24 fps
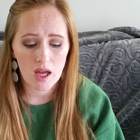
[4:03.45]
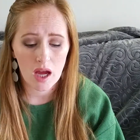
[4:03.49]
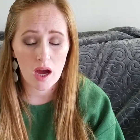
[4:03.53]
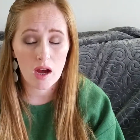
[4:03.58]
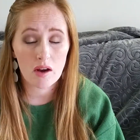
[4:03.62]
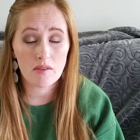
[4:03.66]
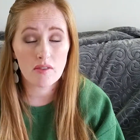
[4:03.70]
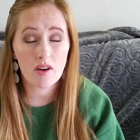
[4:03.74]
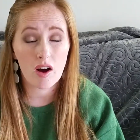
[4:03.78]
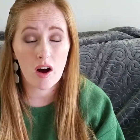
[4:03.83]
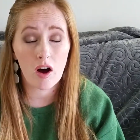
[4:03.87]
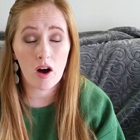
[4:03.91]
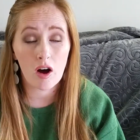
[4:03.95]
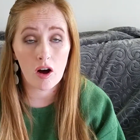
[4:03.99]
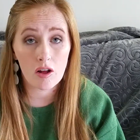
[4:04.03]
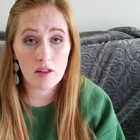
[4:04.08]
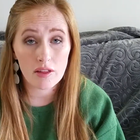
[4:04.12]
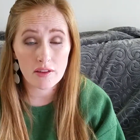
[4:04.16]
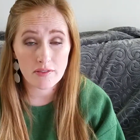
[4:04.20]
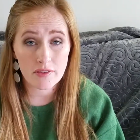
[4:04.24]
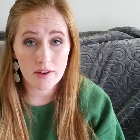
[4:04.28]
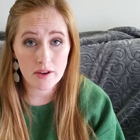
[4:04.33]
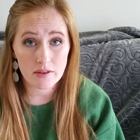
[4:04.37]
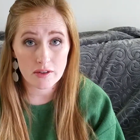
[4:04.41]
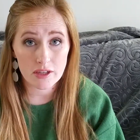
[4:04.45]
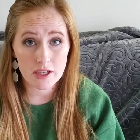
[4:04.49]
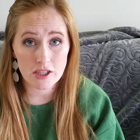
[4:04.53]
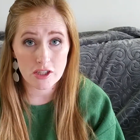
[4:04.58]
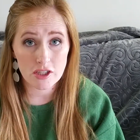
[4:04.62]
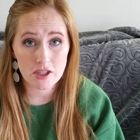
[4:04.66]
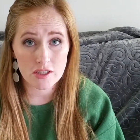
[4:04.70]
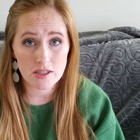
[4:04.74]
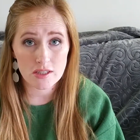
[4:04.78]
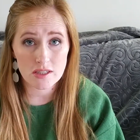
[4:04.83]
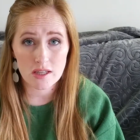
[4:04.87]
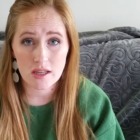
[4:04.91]
Of all the
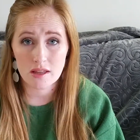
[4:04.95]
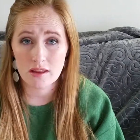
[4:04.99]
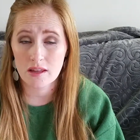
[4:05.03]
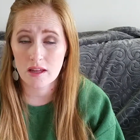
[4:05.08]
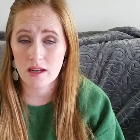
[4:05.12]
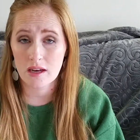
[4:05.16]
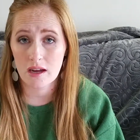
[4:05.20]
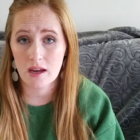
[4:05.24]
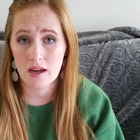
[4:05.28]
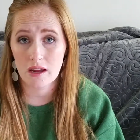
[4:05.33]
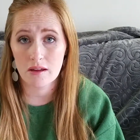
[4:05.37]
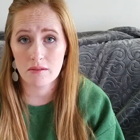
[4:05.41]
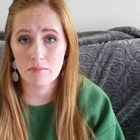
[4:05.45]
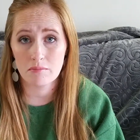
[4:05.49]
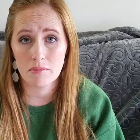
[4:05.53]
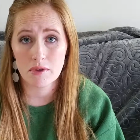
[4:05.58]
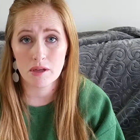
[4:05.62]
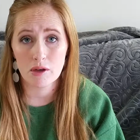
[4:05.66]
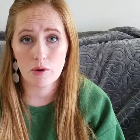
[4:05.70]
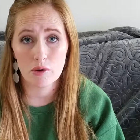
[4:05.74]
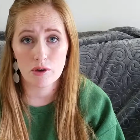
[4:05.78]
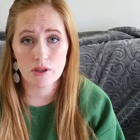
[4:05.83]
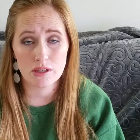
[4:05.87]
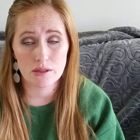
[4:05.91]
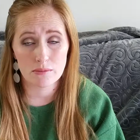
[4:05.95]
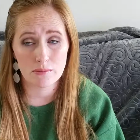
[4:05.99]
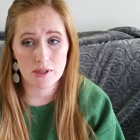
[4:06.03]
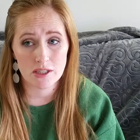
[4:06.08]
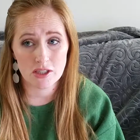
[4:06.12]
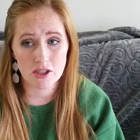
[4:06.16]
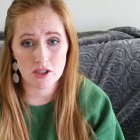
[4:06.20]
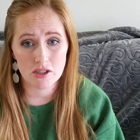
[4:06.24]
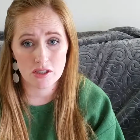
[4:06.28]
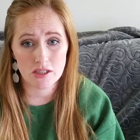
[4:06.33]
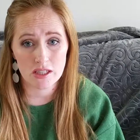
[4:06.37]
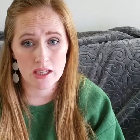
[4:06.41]
foundations that I'm going to
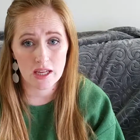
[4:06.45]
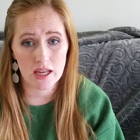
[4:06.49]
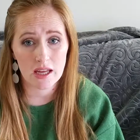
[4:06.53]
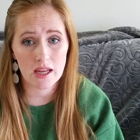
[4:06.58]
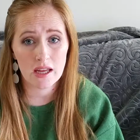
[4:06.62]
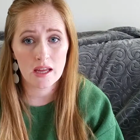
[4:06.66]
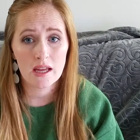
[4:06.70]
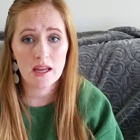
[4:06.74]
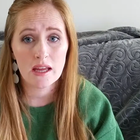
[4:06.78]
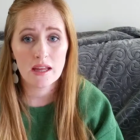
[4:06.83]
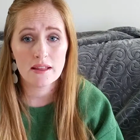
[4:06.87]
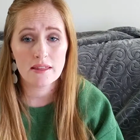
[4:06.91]
mention today,